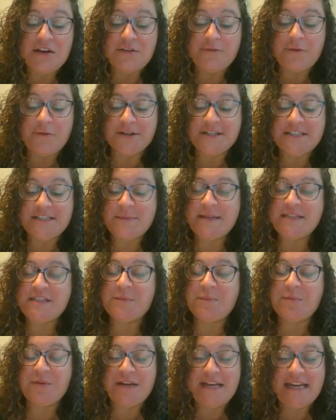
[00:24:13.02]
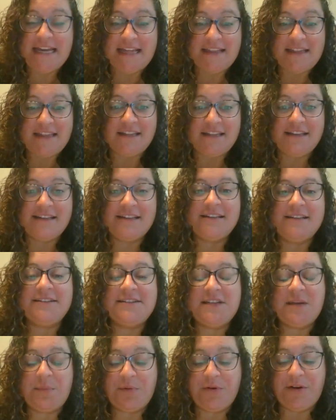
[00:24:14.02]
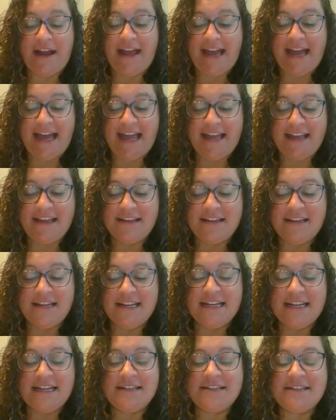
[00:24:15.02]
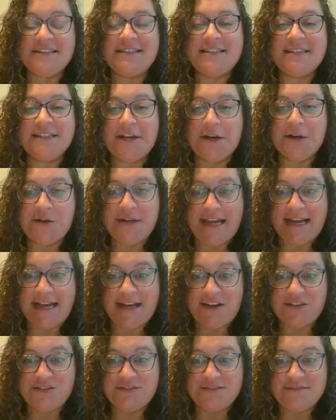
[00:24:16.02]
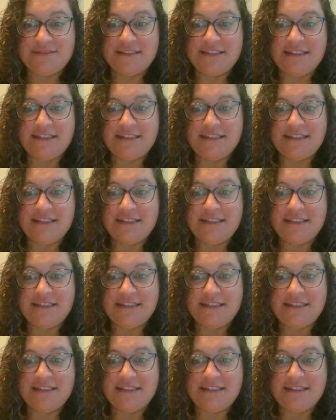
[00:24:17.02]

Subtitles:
forced me to breathe, to pray, to slow down,